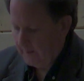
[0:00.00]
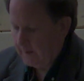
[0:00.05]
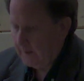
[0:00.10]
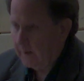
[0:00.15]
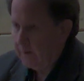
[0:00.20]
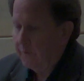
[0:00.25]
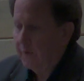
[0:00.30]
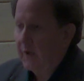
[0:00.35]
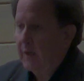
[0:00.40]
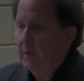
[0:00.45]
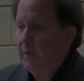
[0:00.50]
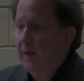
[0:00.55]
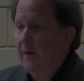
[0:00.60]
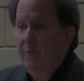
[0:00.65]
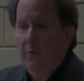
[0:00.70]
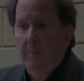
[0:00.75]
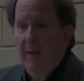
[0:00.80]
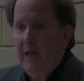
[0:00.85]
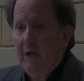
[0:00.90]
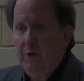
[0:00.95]
They
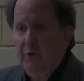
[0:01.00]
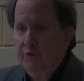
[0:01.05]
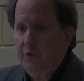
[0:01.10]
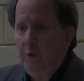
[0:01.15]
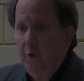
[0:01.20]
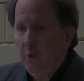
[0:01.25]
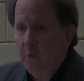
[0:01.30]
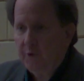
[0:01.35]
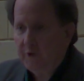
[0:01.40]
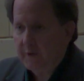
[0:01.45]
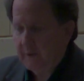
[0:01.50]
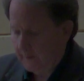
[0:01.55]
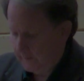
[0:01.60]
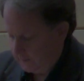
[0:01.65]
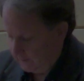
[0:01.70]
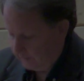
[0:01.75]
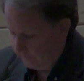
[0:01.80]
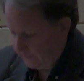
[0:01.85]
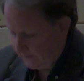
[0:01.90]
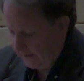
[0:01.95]
never managed a
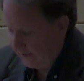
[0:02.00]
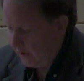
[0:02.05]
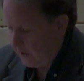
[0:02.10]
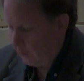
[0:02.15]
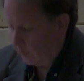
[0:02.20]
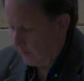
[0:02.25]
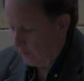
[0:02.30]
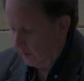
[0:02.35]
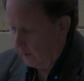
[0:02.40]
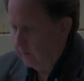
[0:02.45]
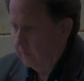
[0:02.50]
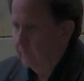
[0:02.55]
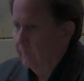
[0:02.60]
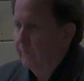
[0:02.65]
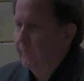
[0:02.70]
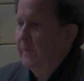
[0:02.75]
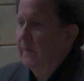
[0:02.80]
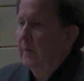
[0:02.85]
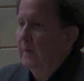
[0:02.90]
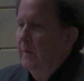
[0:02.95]
hotel anywhere.
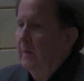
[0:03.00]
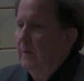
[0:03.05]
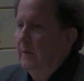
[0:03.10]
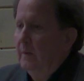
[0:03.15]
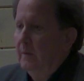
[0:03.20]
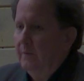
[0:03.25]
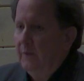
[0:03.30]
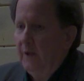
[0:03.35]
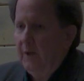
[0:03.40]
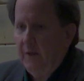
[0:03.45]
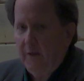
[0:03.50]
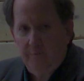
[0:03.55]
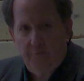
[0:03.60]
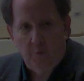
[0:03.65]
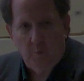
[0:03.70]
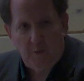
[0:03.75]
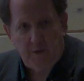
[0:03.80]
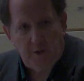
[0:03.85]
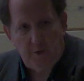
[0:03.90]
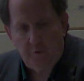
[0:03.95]
They never
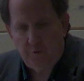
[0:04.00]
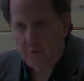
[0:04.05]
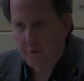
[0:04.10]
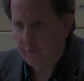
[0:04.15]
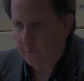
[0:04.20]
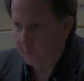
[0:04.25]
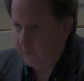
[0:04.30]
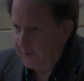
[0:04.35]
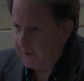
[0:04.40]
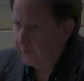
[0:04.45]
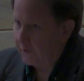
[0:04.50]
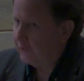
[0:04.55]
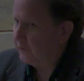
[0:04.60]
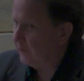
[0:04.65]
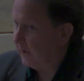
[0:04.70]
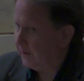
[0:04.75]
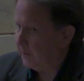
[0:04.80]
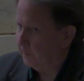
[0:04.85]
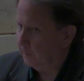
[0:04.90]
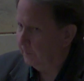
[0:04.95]
went into the real
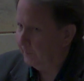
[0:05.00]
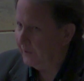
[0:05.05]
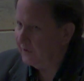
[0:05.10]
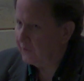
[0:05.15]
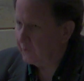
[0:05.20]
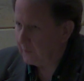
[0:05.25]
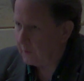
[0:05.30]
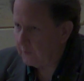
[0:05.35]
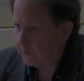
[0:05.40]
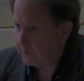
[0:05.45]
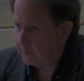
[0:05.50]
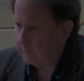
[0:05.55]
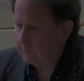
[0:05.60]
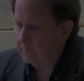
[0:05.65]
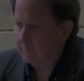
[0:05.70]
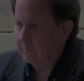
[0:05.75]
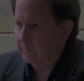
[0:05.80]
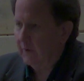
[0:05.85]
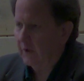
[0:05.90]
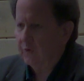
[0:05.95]
estate business.
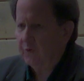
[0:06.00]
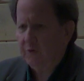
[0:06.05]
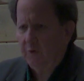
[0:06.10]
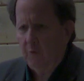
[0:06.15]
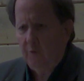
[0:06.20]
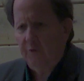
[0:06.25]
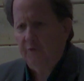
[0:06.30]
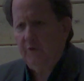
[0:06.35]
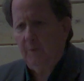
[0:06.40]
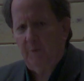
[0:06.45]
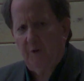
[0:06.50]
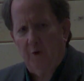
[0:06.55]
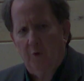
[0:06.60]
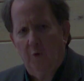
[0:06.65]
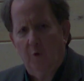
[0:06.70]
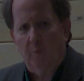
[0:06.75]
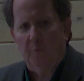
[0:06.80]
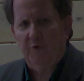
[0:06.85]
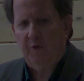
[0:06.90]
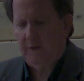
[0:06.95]
They sold some of the
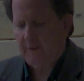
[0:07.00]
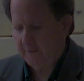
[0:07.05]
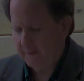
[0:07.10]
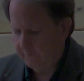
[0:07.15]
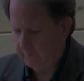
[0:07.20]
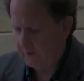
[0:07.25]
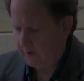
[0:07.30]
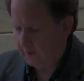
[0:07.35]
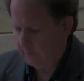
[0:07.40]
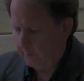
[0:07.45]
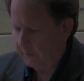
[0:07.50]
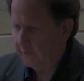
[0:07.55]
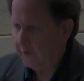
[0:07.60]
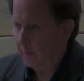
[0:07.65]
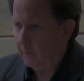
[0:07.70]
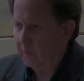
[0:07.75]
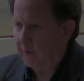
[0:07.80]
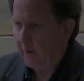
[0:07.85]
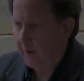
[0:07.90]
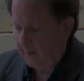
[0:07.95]
homes they lived in, but they were not